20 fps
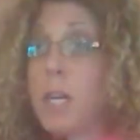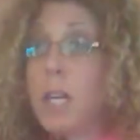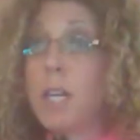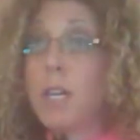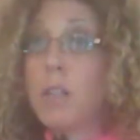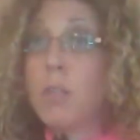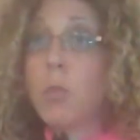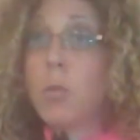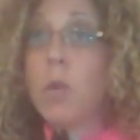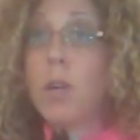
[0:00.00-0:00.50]
beginning
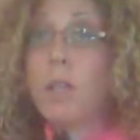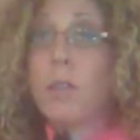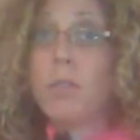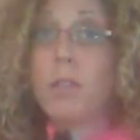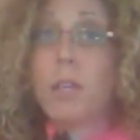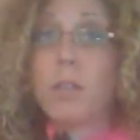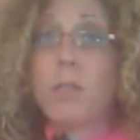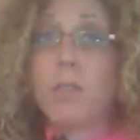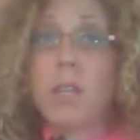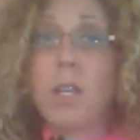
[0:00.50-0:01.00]
in
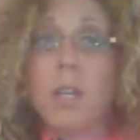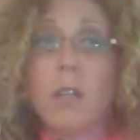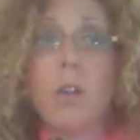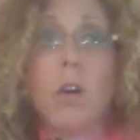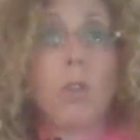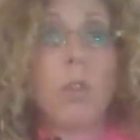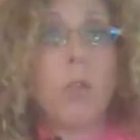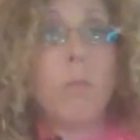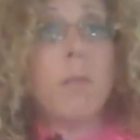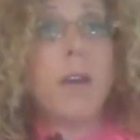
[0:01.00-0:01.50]
2016,
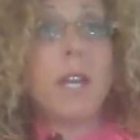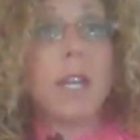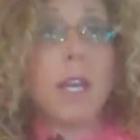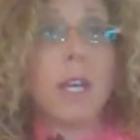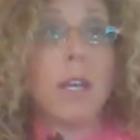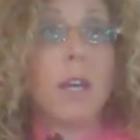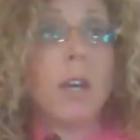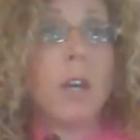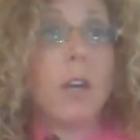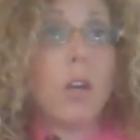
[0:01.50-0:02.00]
although
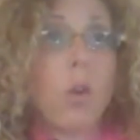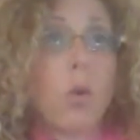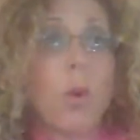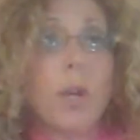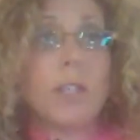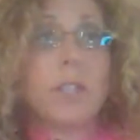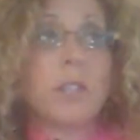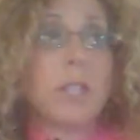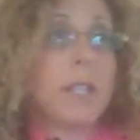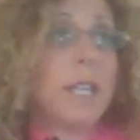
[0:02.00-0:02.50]
many
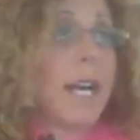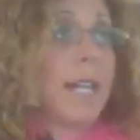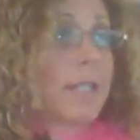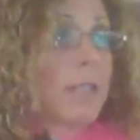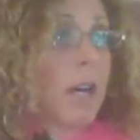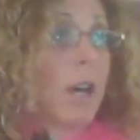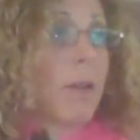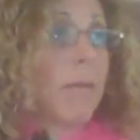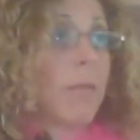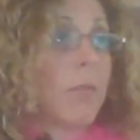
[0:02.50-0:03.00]
question that
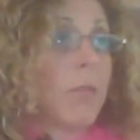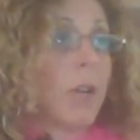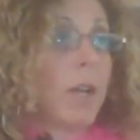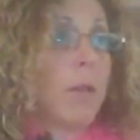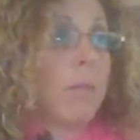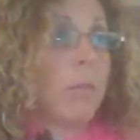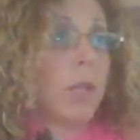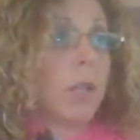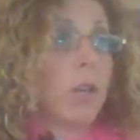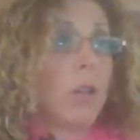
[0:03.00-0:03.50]
time
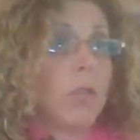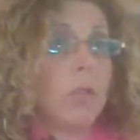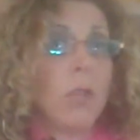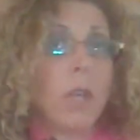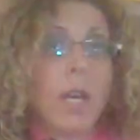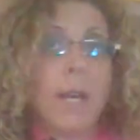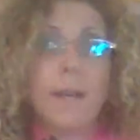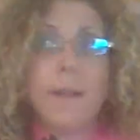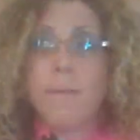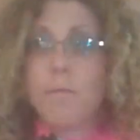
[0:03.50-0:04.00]
frame because
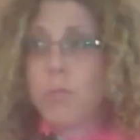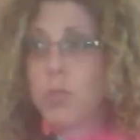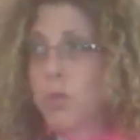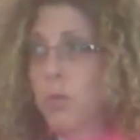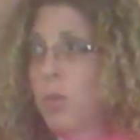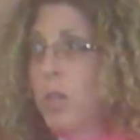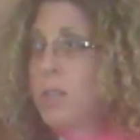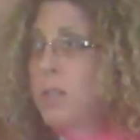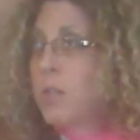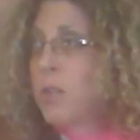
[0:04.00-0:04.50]
to
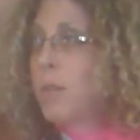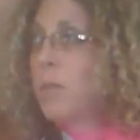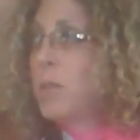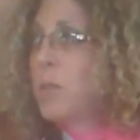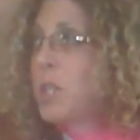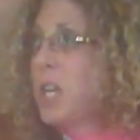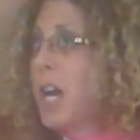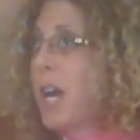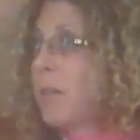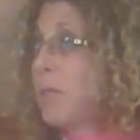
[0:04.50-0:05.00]
run
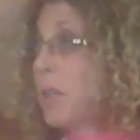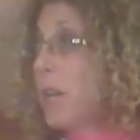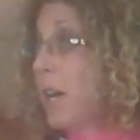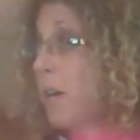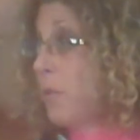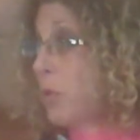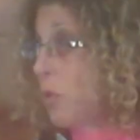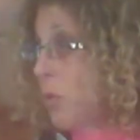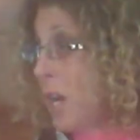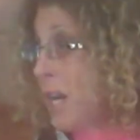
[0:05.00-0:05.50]
service you have to
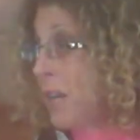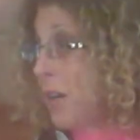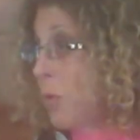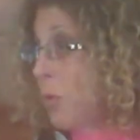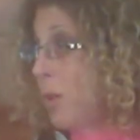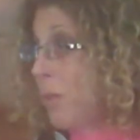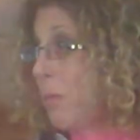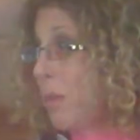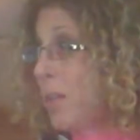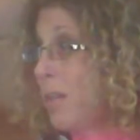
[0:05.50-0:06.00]
have train
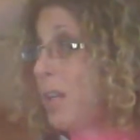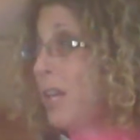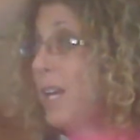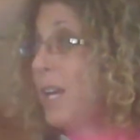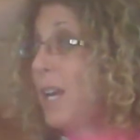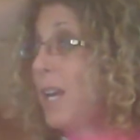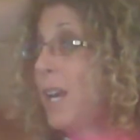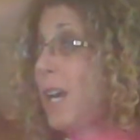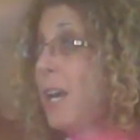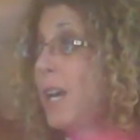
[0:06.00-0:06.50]
equipment,
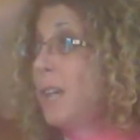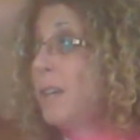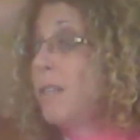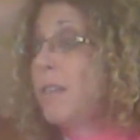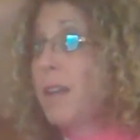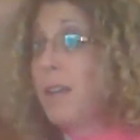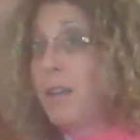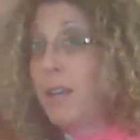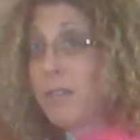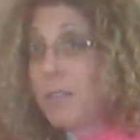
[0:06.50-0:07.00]
and
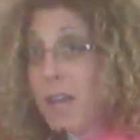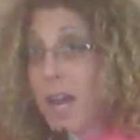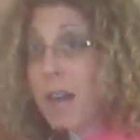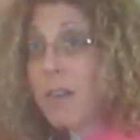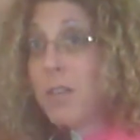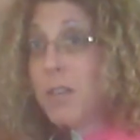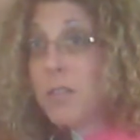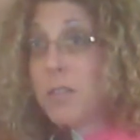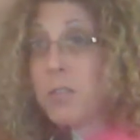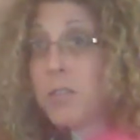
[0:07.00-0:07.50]
it's
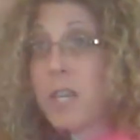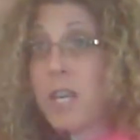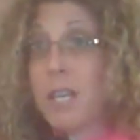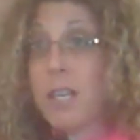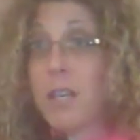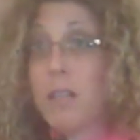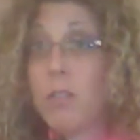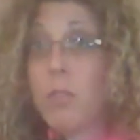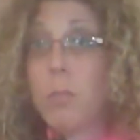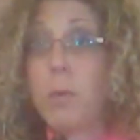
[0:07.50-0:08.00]
our
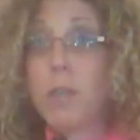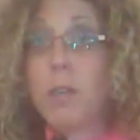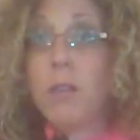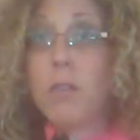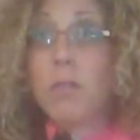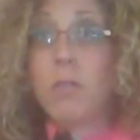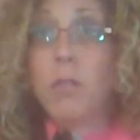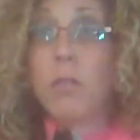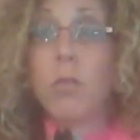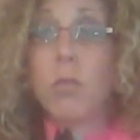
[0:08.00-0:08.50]
understanding in speaking
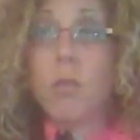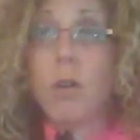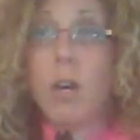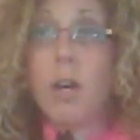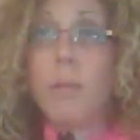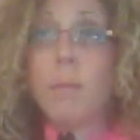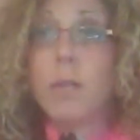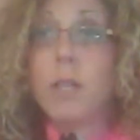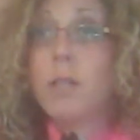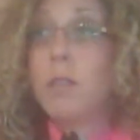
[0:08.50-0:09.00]
to
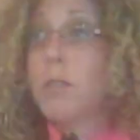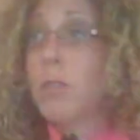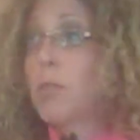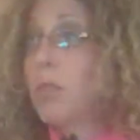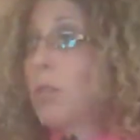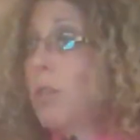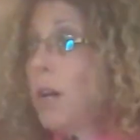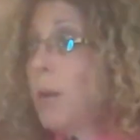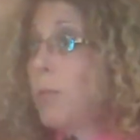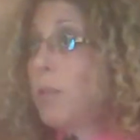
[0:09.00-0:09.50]

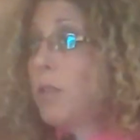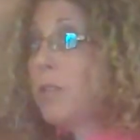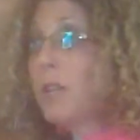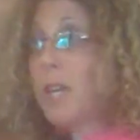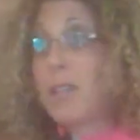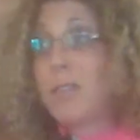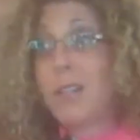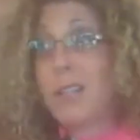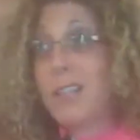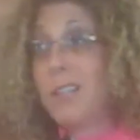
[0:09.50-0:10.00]
industry reps it
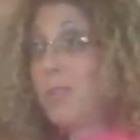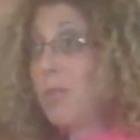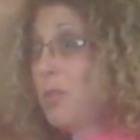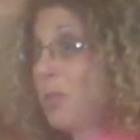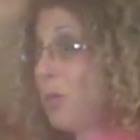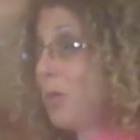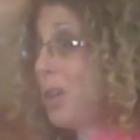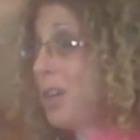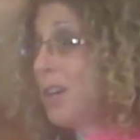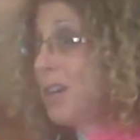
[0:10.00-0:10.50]
takes at least
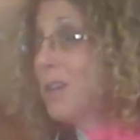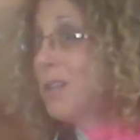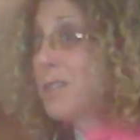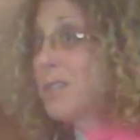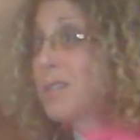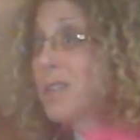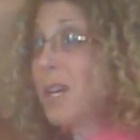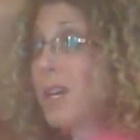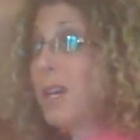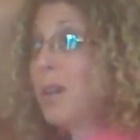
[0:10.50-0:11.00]
2
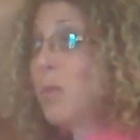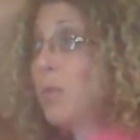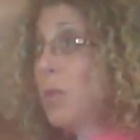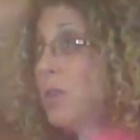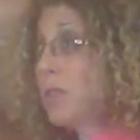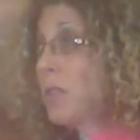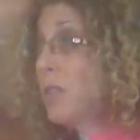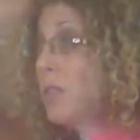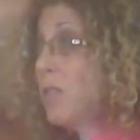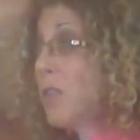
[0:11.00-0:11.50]
years
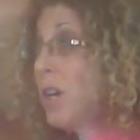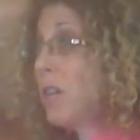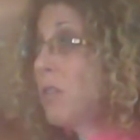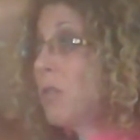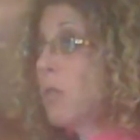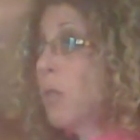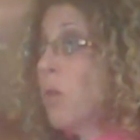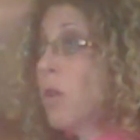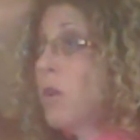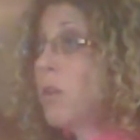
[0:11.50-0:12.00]
once the trains
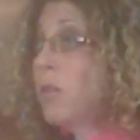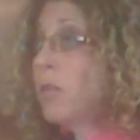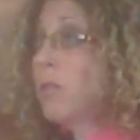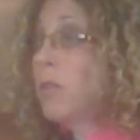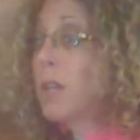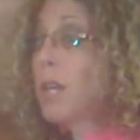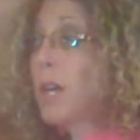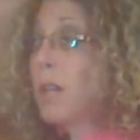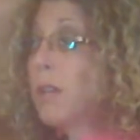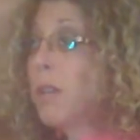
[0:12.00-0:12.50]
are ordered
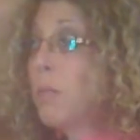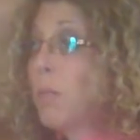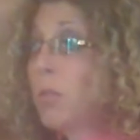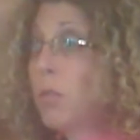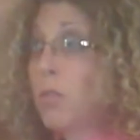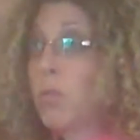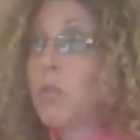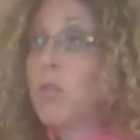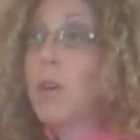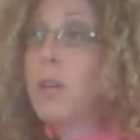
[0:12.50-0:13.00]
to get them
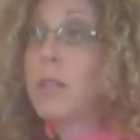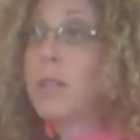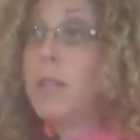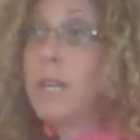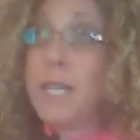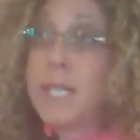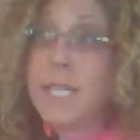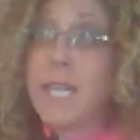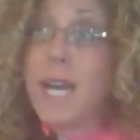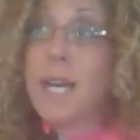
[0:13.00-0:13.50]
constructed
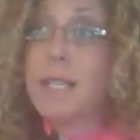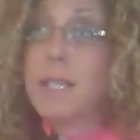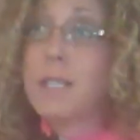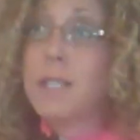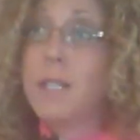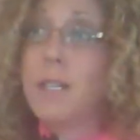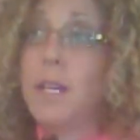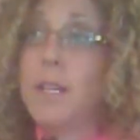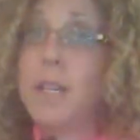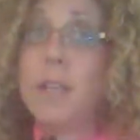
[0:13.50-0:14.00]
and
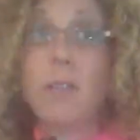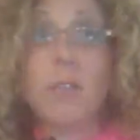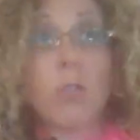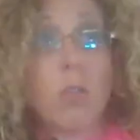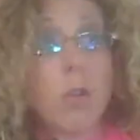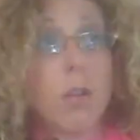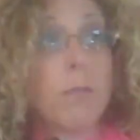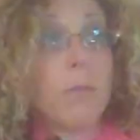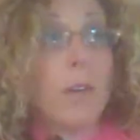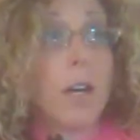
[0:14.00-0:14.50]
tested and then
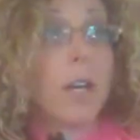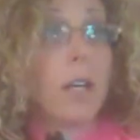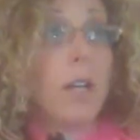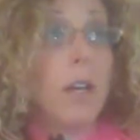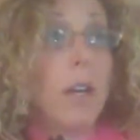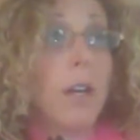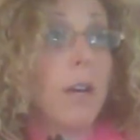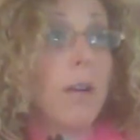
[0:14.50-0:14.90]
certified